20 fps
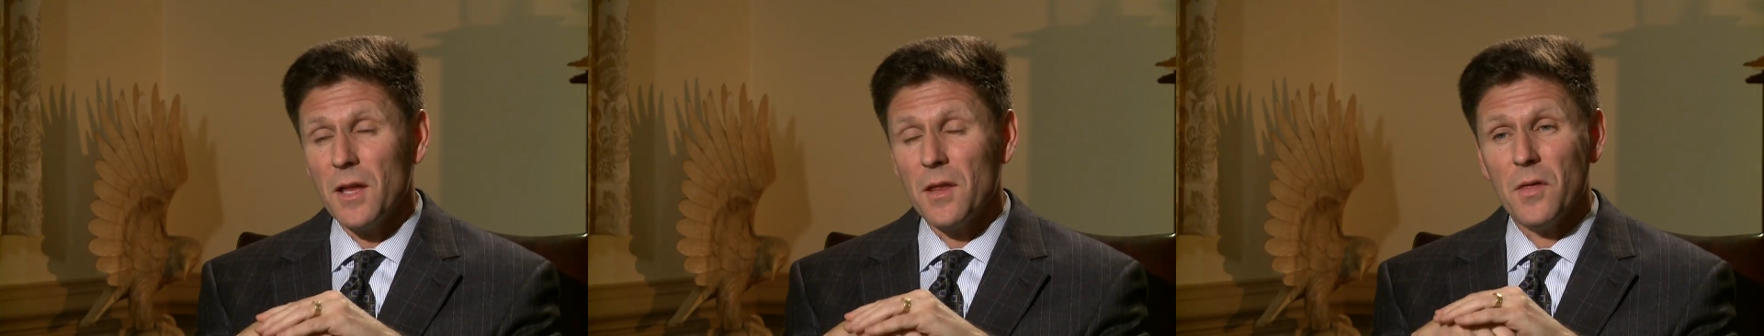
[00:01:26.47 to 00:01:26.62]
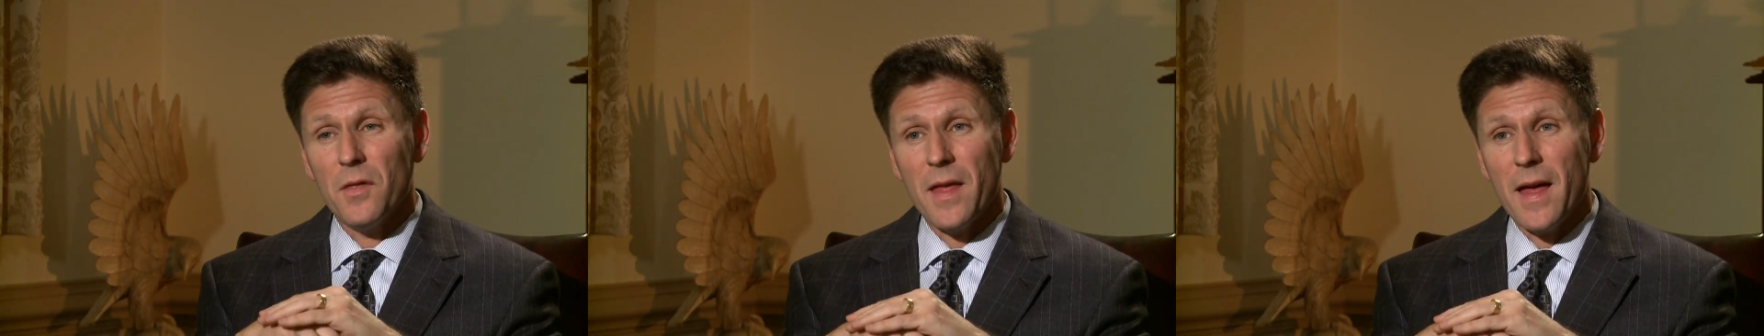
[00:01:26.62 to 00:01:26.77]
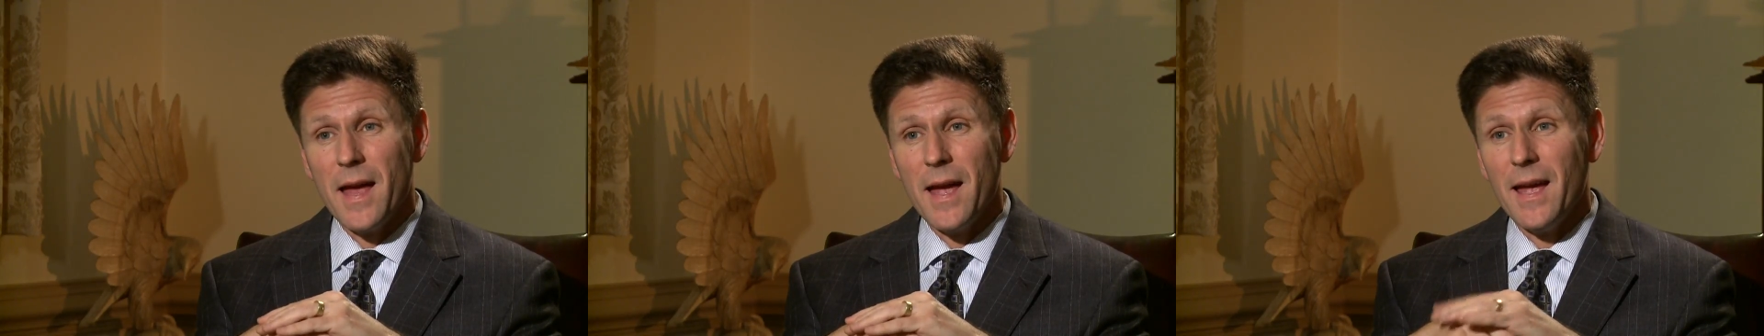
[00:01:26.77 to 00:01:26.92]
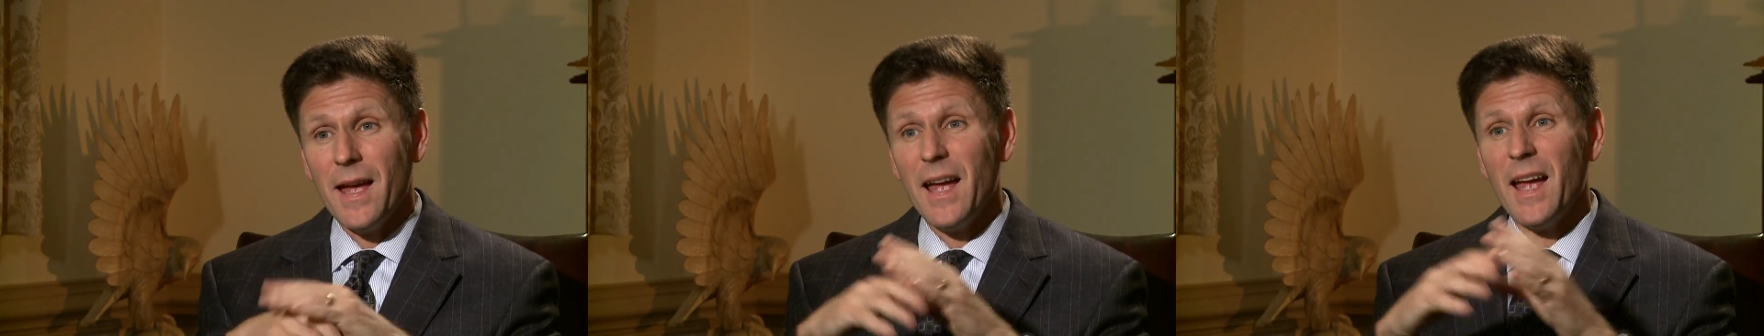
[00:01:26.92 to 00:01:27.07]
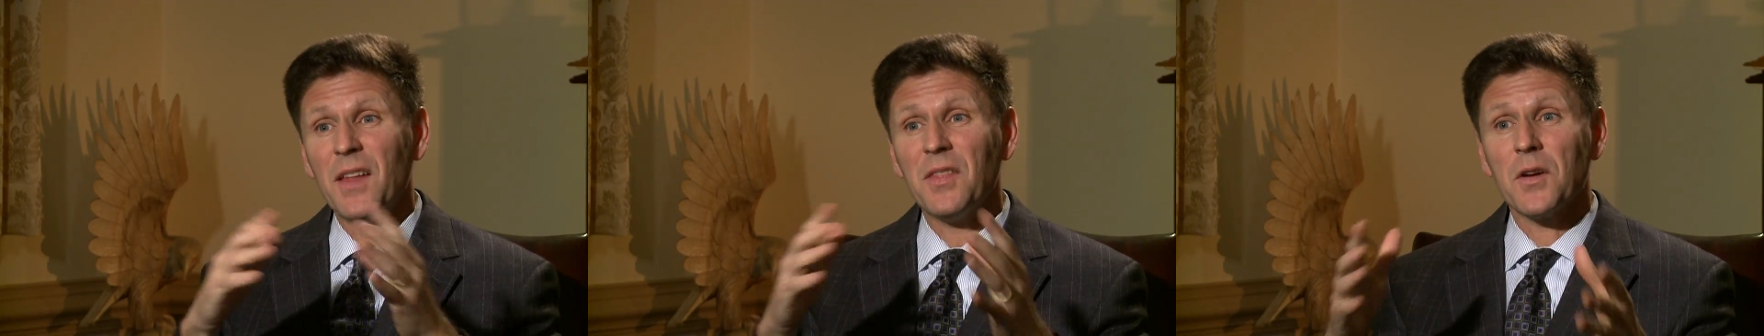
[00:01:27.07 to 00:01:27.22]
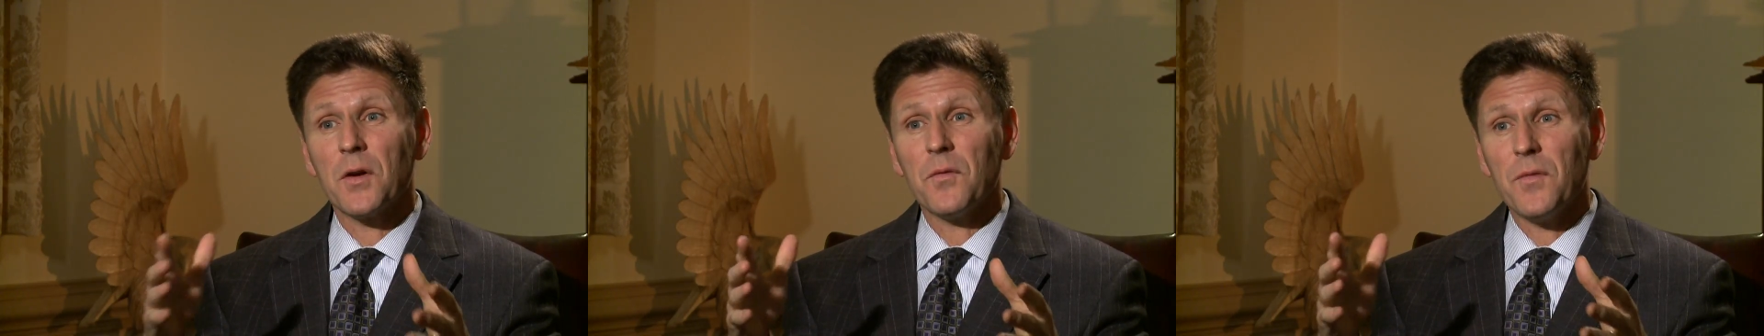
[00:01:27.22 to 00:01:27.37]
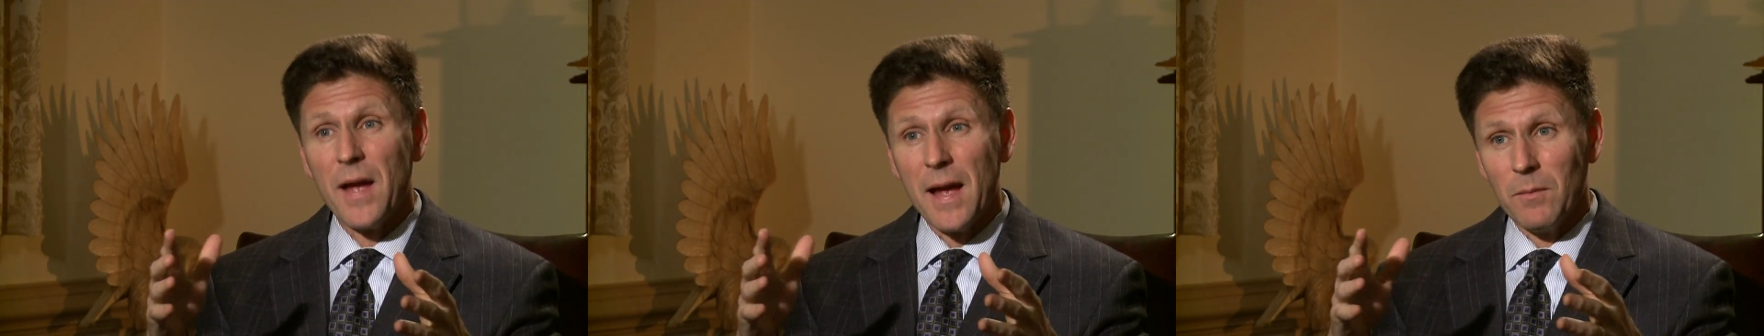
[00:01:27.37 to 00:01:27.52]
they and
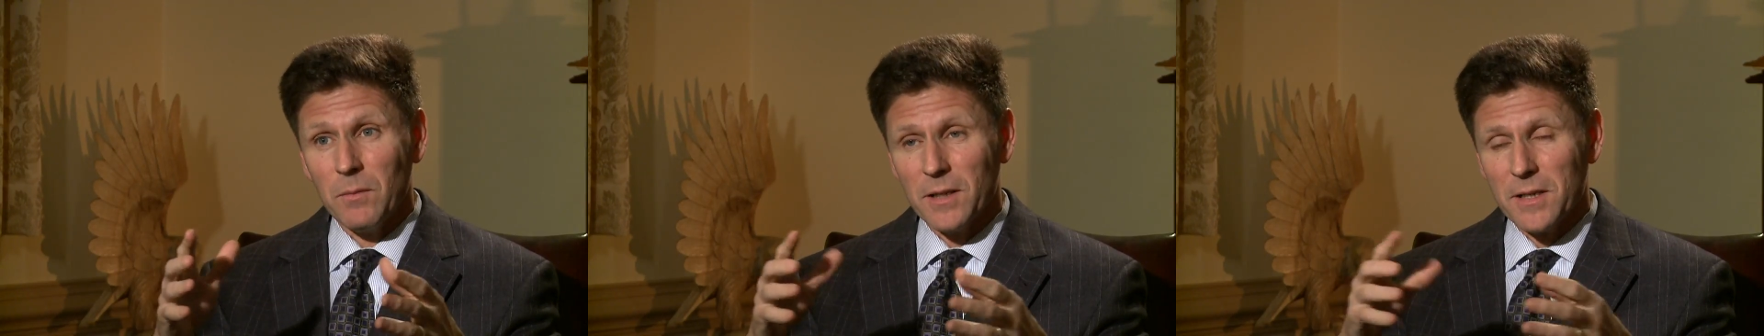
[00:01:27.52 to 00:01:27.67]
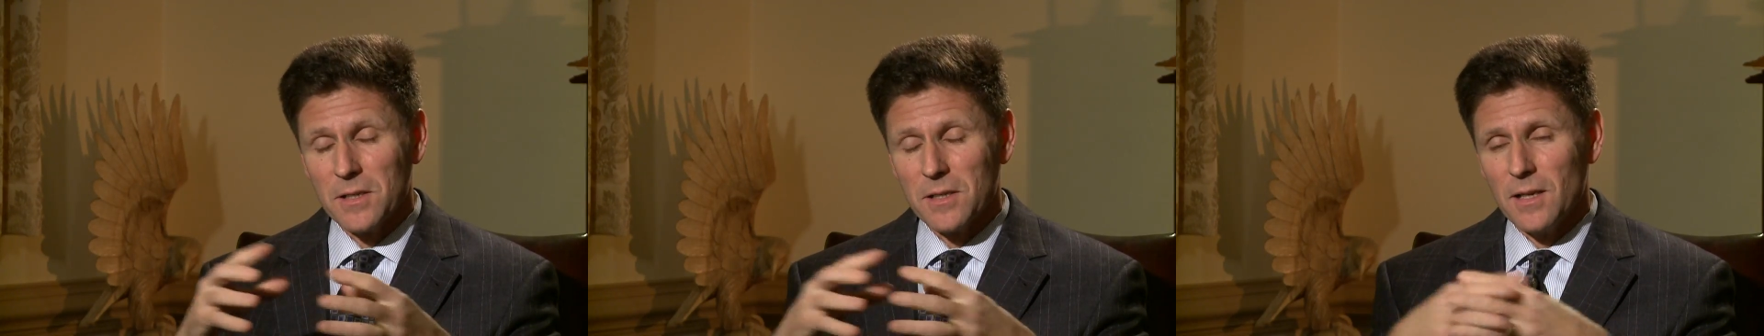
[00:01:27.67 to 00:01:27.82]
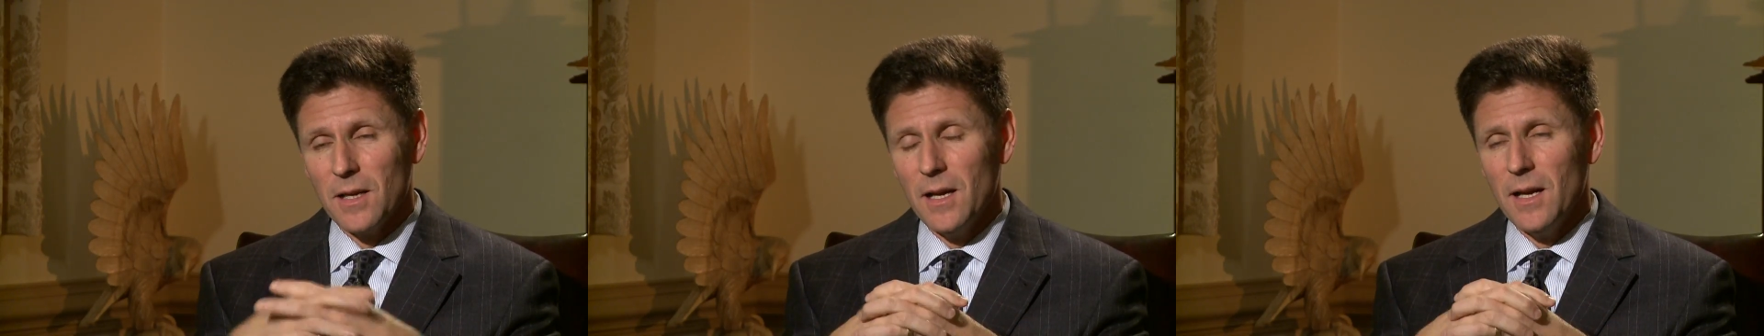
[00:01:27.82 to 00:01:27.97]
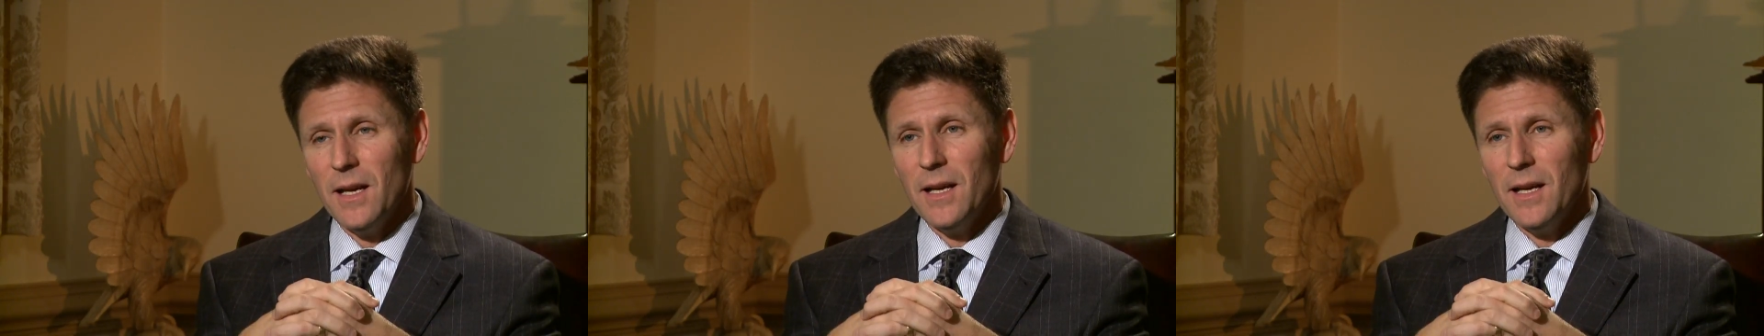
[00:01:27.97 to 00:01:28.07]
their families,